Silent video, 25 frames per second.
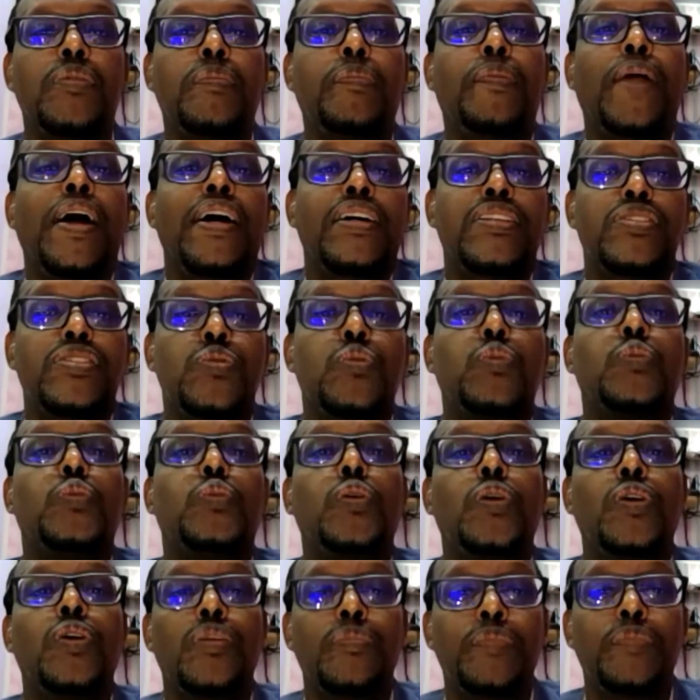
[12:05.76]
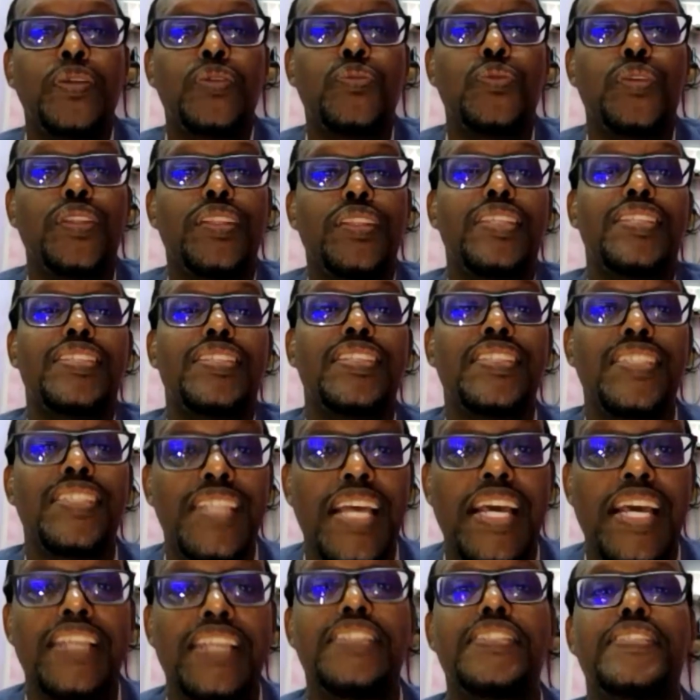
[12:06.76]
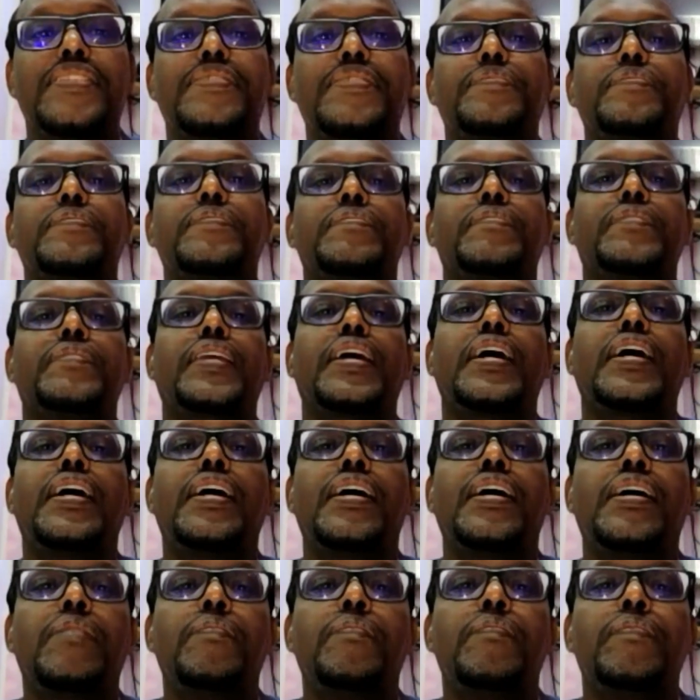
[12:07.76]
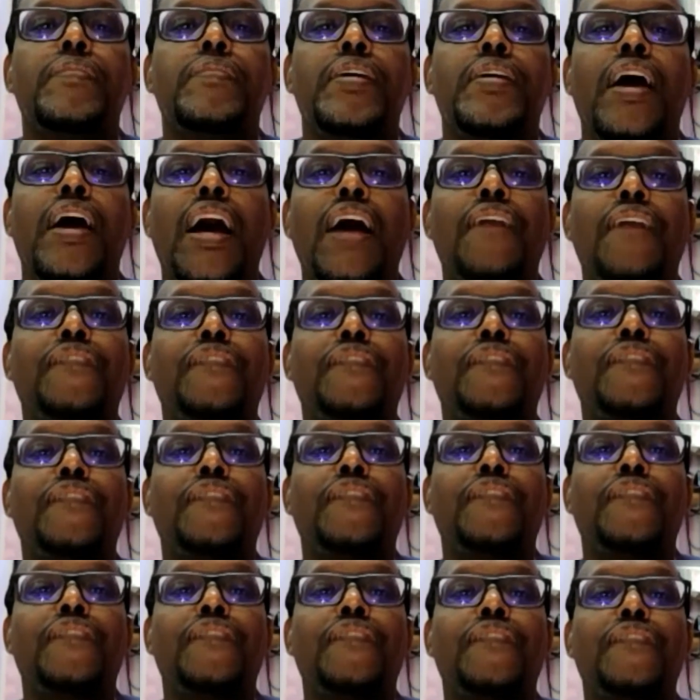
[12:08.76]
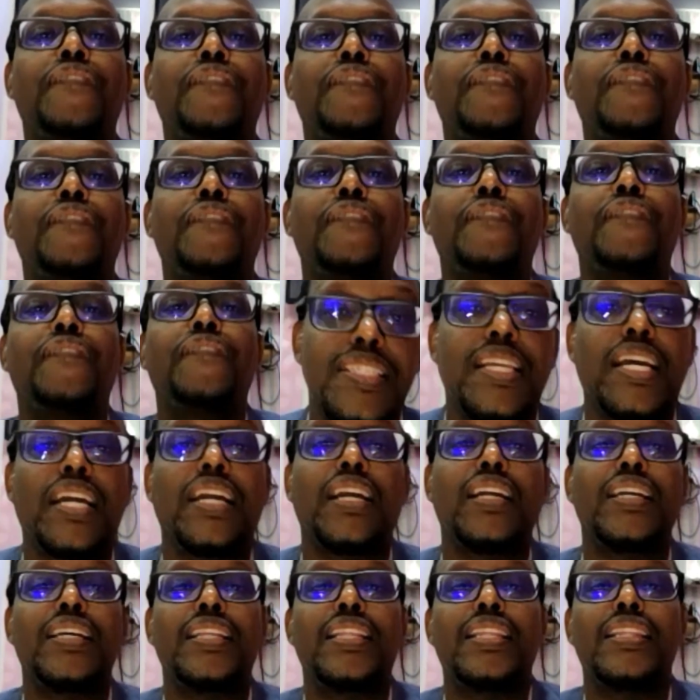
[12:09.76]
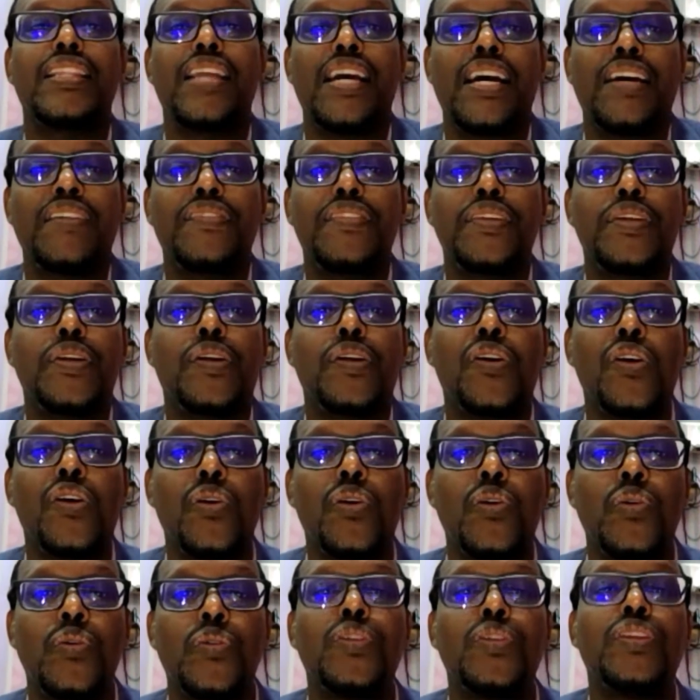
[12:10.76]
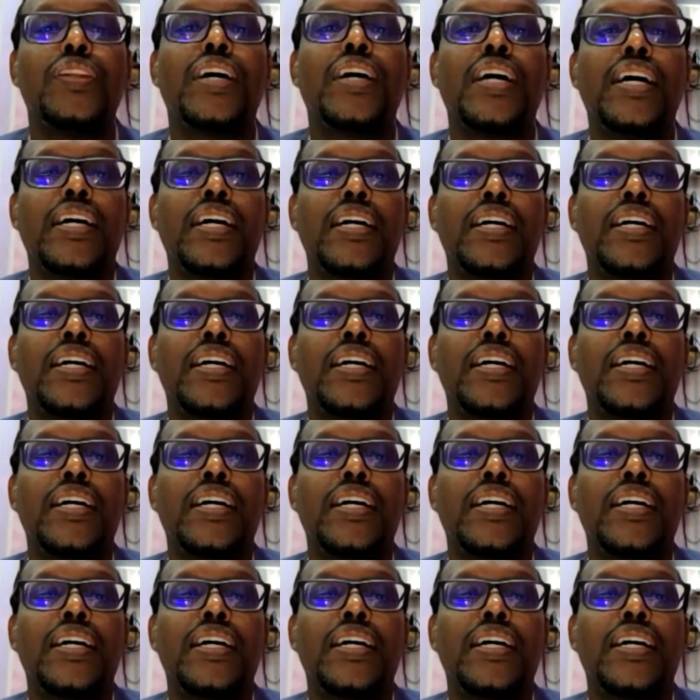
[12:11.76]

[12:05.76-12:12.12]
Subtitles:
for proxy war between these states. Obviously, Djibouti is there. They have their own